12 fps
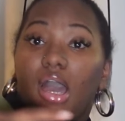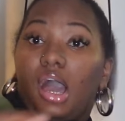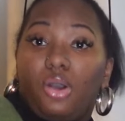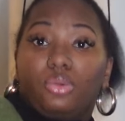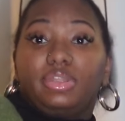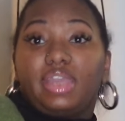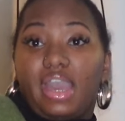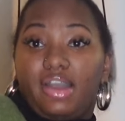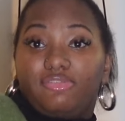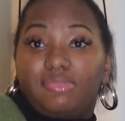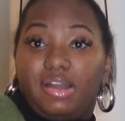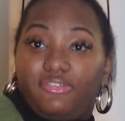I only
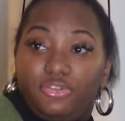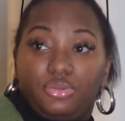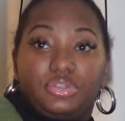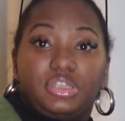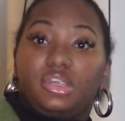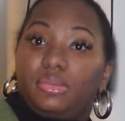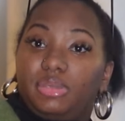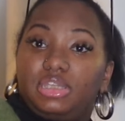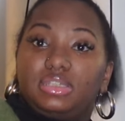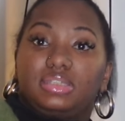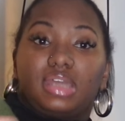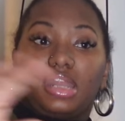have my few
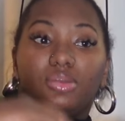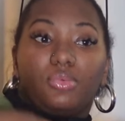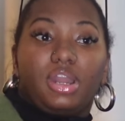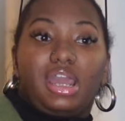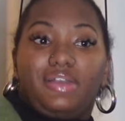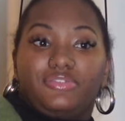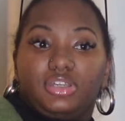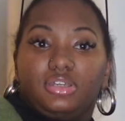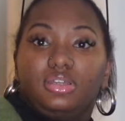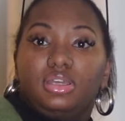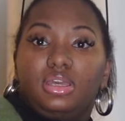centerpieces. I didn't want to have to